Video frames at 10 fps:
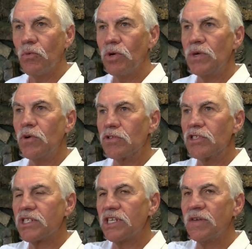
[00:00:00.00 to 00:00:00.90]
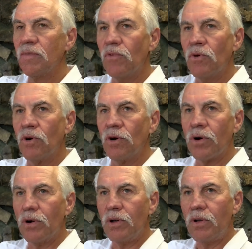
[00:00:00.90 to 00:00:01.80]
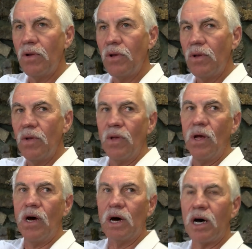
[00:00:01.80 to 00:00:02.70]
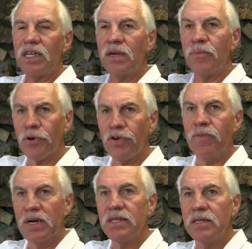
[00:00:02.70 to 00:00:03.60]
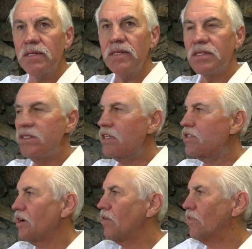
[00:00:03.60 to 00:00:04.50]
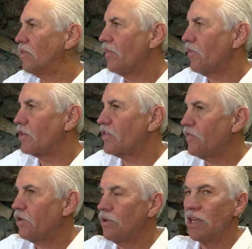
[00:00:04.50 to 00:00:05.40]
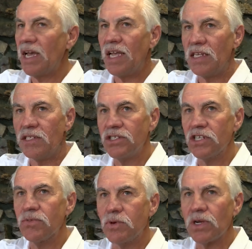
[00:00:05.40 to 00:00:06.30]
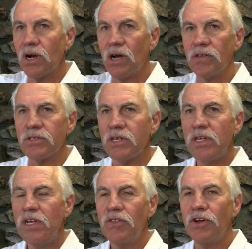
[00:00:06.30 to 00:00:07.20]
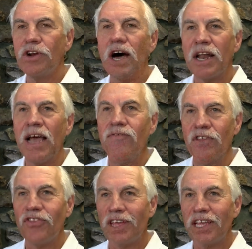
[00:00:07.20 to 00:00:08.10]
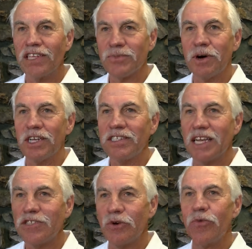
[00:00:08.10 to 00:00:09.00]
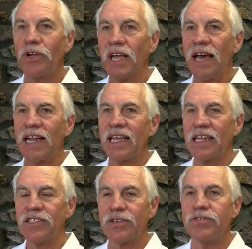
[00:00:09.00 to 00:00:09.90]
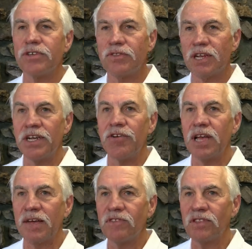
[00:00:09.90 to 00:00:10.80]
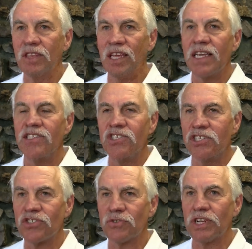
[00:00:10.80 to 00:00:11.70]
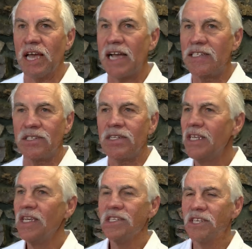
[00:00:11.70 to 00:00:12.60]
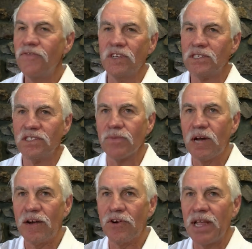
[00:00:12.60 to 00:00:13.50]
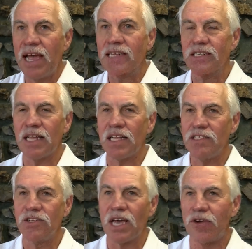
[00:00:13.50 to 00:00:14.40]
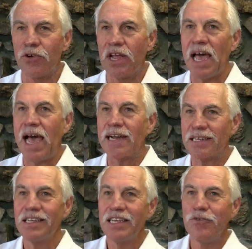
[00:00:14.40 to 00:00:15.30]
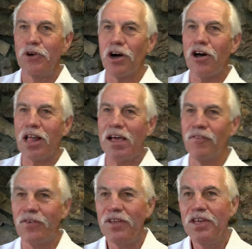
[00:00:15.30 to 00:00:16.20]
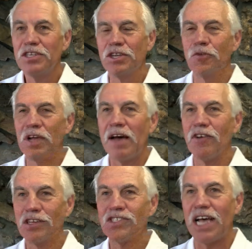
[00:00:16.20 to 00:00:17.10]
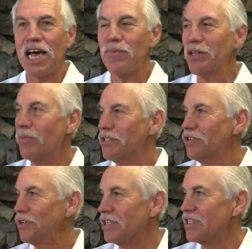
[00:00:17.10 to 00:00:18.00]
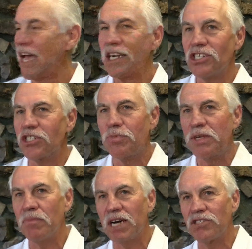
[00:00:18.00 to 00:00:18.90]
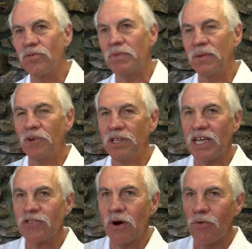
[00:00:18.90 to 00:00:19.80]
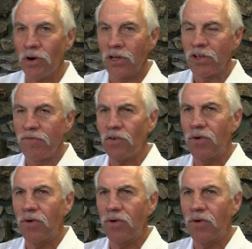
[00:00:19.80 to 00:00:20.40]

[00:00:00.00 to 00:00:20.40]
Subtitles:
we will see more improvement just over the first few days, just because they're not having to think as much. That's where we got to get it to, so they don't have to think. It's just reaction. Defense is about reaction. You got to react. We all have, you know, we have an assignment, but it's got to just be muscle memory. That's what we're looking for.